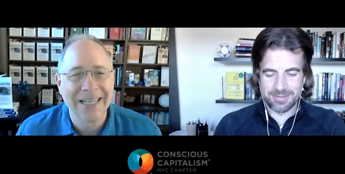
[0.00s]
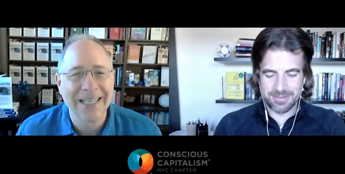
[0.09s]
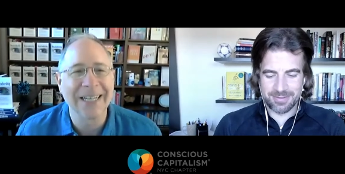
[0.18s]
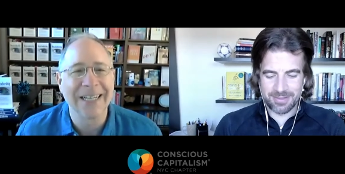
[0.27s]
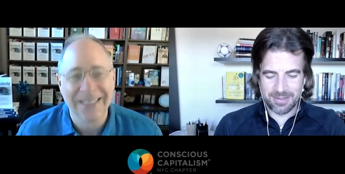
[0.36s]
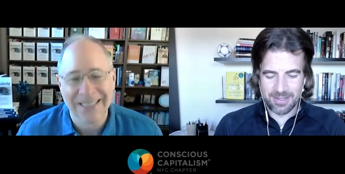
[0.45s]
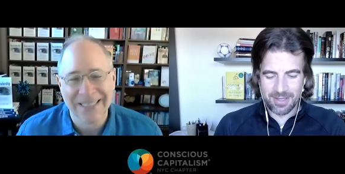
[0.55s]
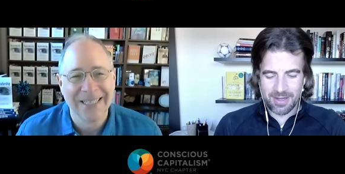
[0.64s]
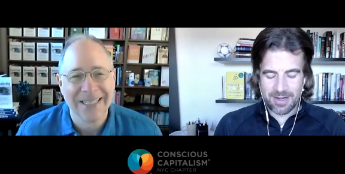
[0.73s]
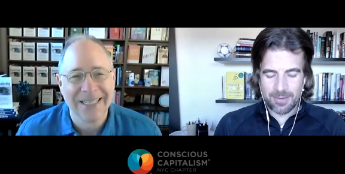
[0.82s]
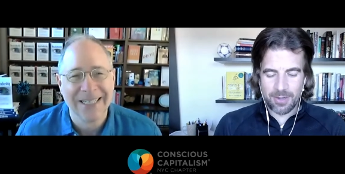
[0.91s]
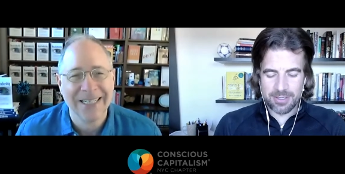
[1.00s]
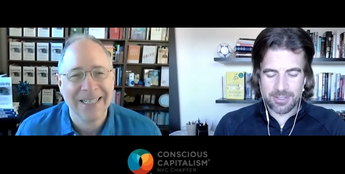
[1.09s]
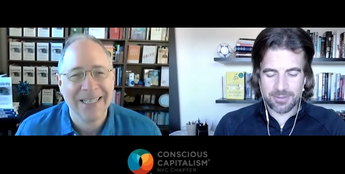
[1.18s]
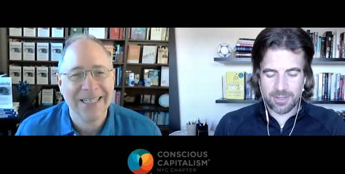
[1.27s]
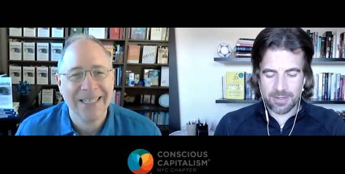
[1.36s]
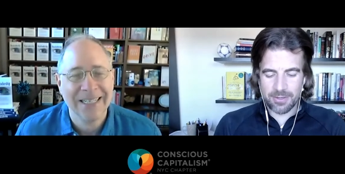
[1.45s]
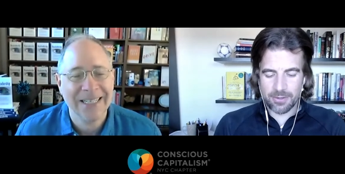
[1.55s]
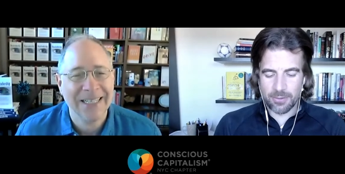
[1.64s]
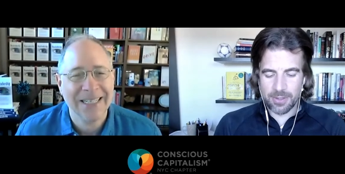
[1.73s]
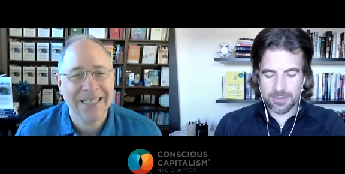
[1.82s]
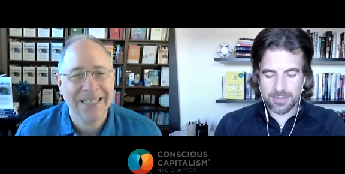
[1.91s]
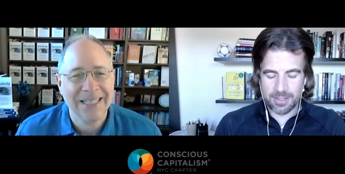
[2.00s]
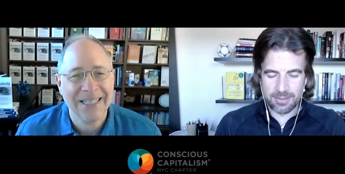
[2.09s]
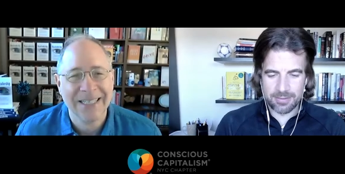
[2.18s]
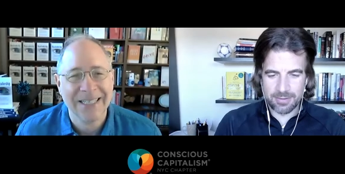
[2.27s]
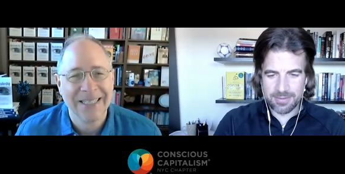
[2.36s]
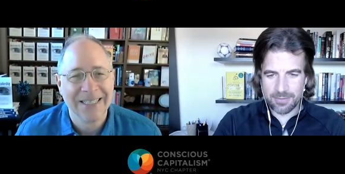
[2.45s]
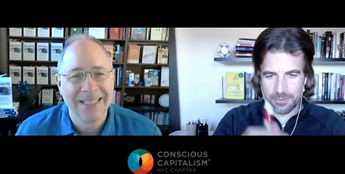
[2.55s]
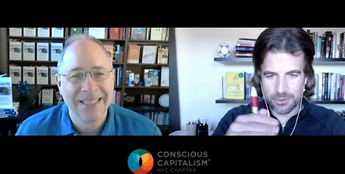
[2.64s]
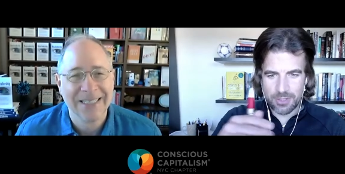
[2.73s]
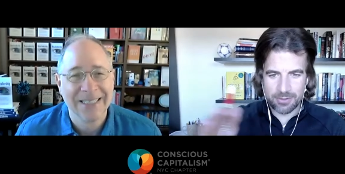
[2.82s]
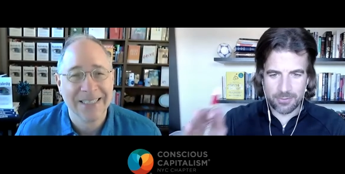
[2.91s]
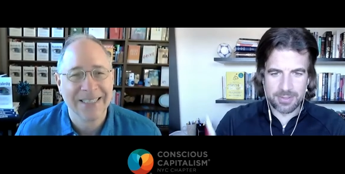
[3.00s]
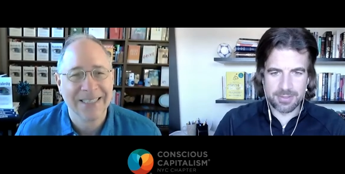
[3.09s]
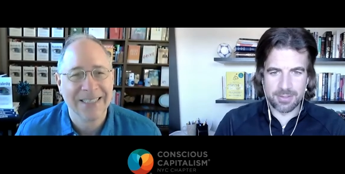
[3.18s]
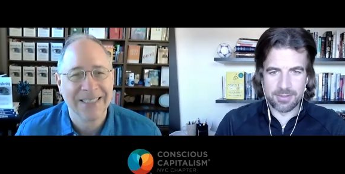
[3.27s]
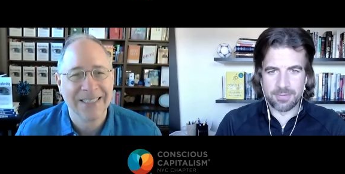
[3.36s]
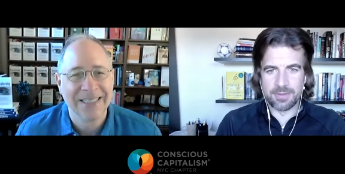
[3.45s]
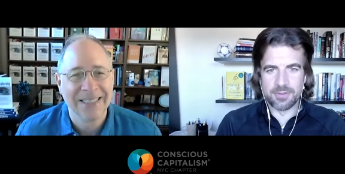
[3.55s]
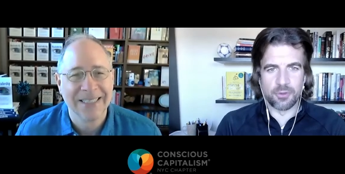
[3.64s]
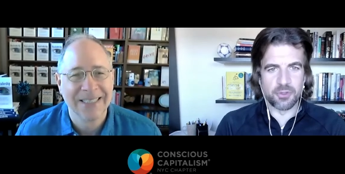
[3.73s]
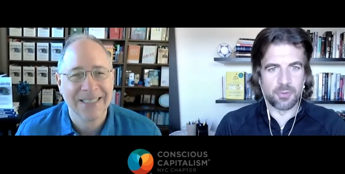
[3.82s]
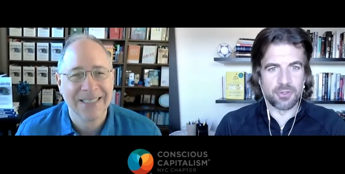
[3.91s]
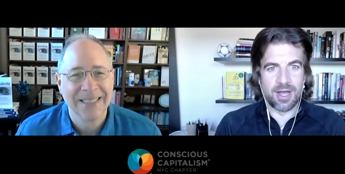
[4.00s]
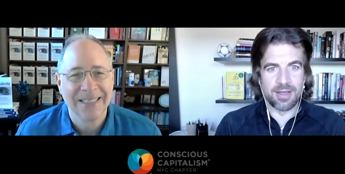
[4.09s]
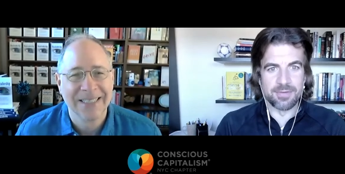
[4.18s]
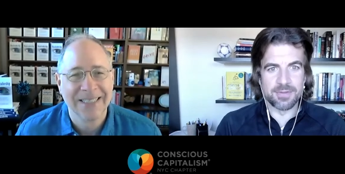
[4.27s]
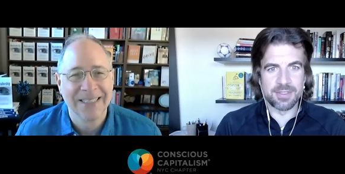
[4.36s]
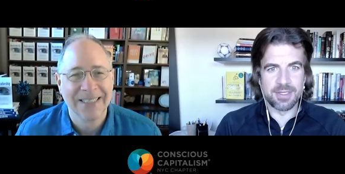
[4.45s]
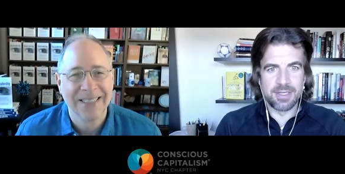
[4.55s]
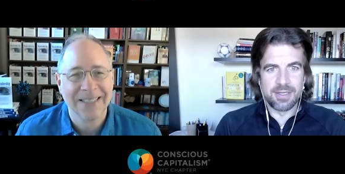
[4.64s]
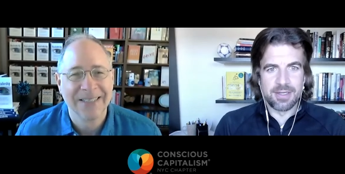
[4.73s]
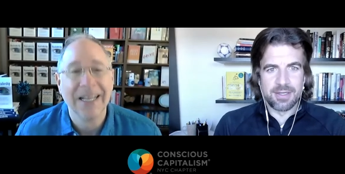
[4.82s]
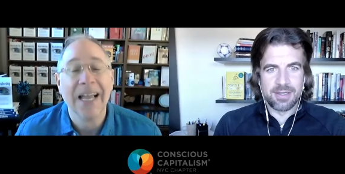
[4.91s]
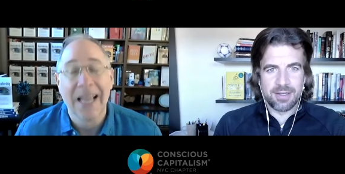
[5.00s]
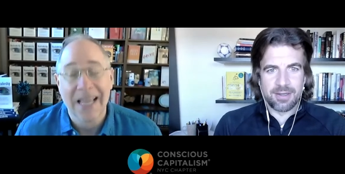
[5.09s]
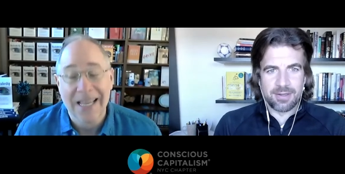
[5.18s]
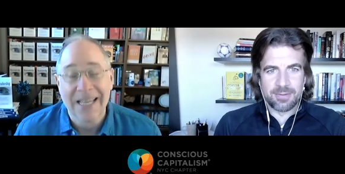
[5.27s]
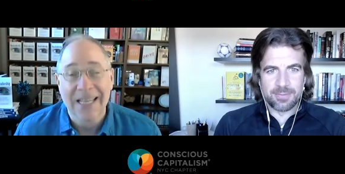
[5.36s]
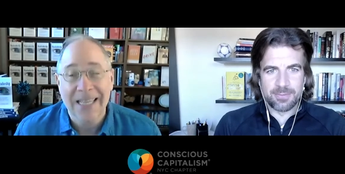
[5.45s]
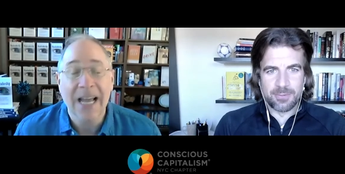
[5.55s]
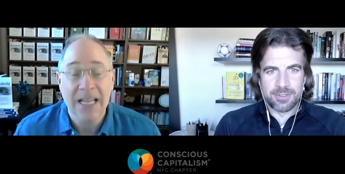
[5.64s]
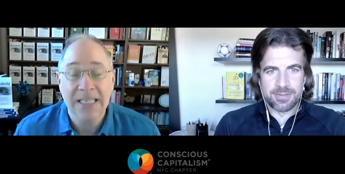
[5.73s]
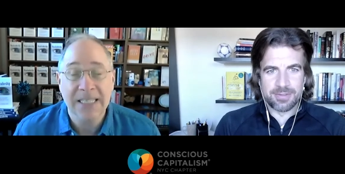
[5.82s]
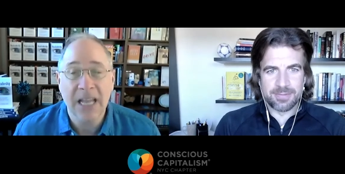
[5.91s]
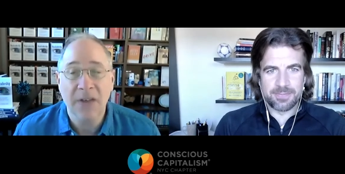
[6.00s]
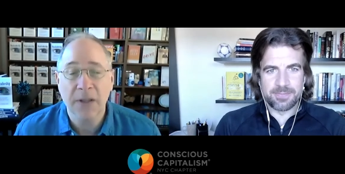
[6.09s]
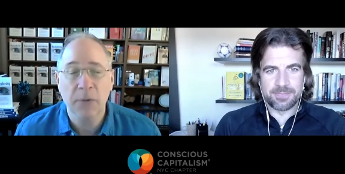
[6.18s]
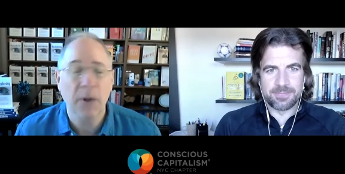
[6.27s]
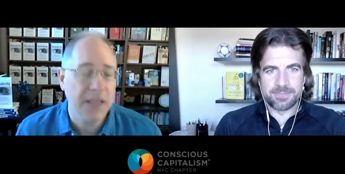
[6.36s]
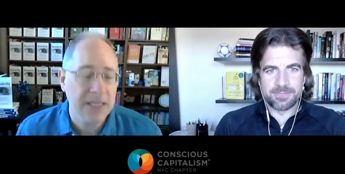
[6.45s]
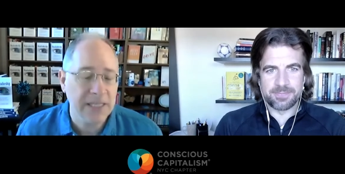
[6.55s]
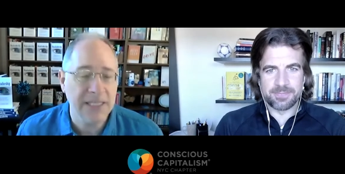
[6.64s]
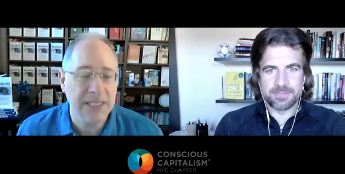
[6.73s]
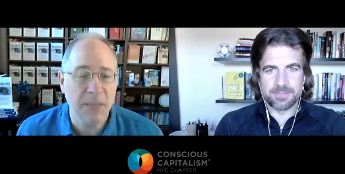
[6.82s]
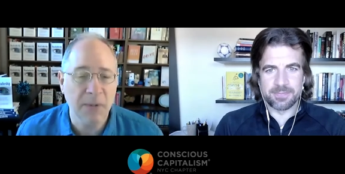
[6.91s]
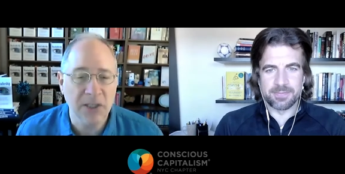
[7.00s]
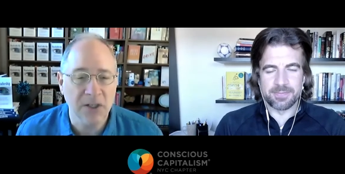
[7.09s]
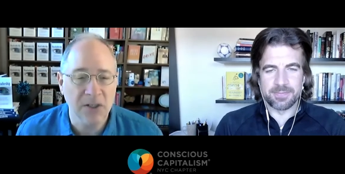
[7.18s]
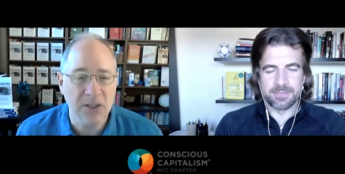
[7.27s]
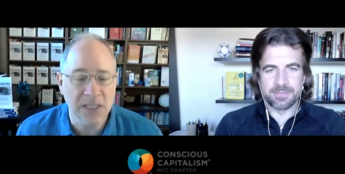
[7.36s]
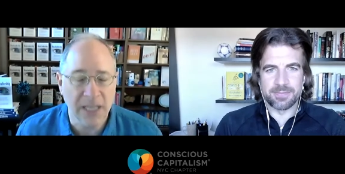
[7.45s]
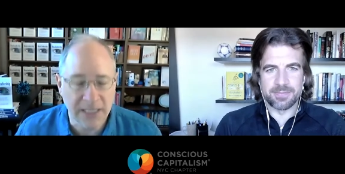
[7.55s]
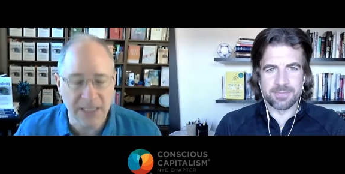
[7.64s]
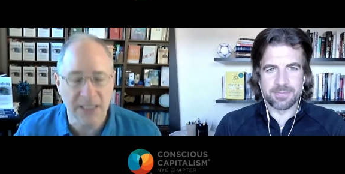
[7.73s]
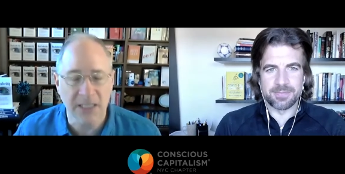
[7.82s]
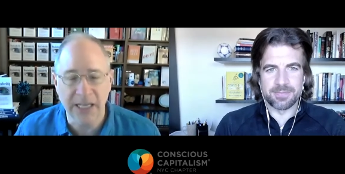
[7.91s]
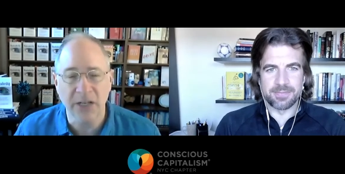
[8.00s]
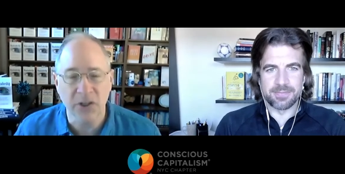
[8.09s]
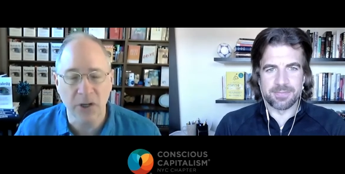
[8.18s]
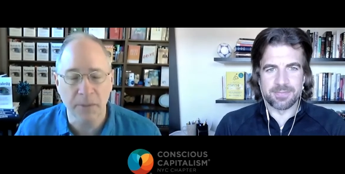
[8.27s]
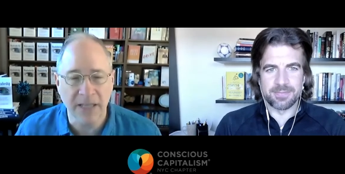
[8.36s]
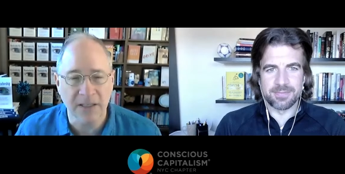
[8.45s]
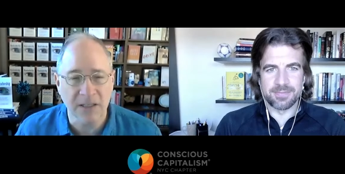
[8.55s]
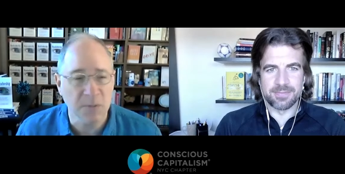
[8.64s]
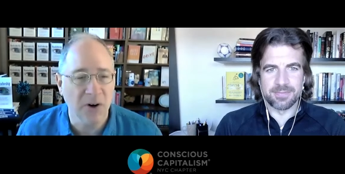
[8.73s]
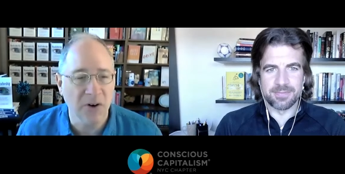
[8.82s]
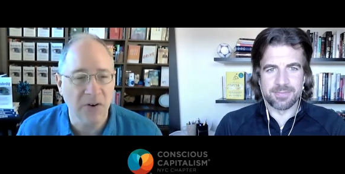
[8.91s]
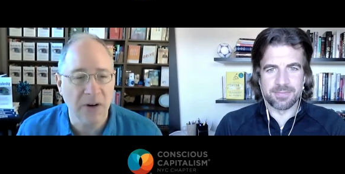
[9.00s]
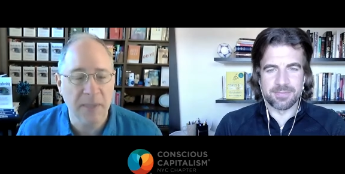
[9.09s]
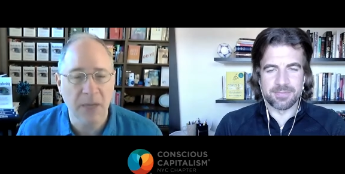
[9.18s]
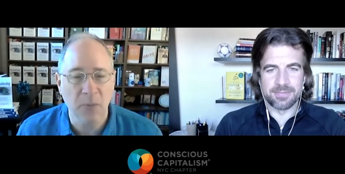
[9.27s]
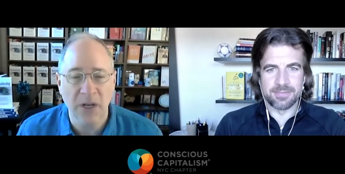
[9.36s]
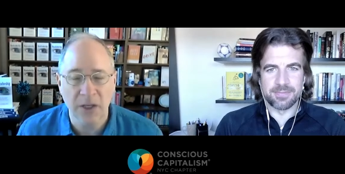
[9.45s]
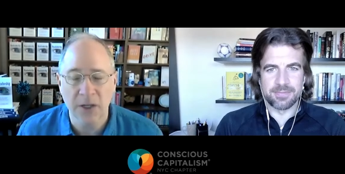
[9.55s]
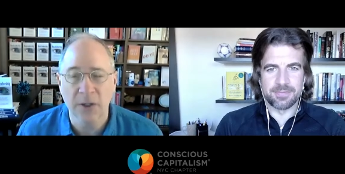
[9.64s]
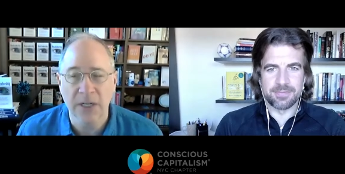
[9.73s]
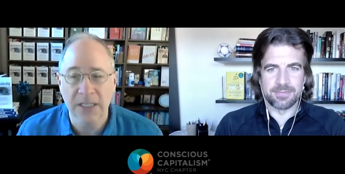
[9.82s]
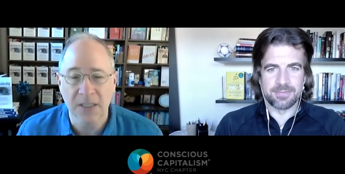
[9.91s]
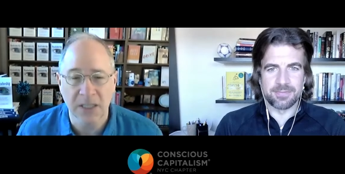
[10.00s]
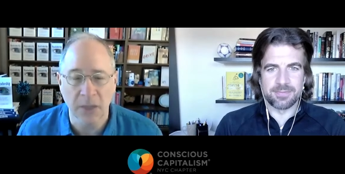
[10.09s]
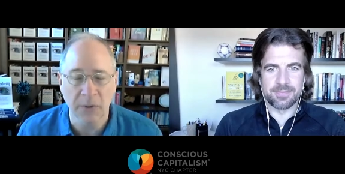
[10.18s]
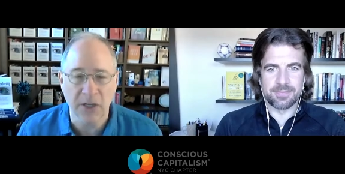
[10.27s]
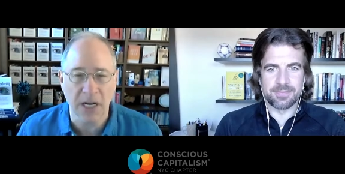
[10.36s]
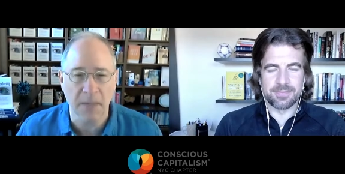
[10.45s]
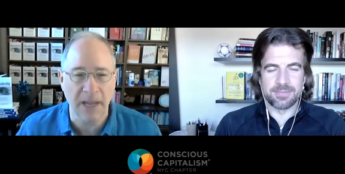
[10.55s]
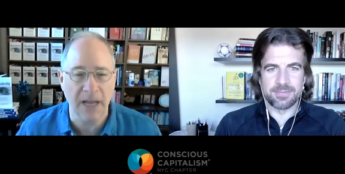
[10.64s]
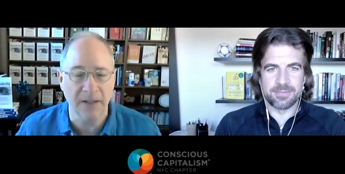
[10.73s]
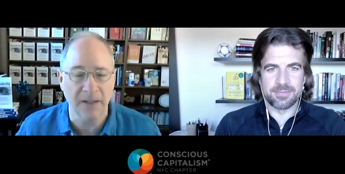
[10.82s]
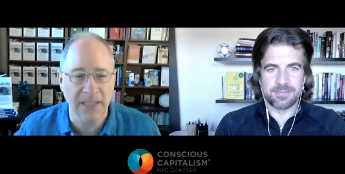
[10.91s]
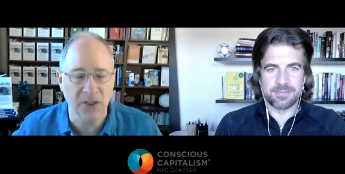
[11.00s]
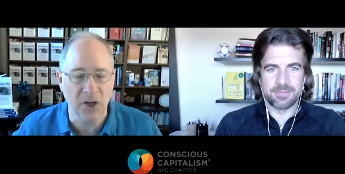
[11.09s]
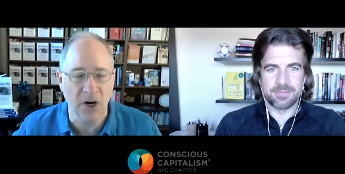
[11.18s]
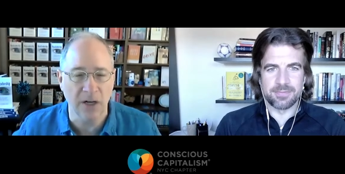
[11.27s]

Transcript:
Speaker 1: yeah. I, I just love how your career has taken these different trajectories and you live these multiple lives. Um,
Speaker 2: yeah, it's definitely one of the things I say to my students because I teach in the HR master's program at NYU is, you know, we talk about in HR,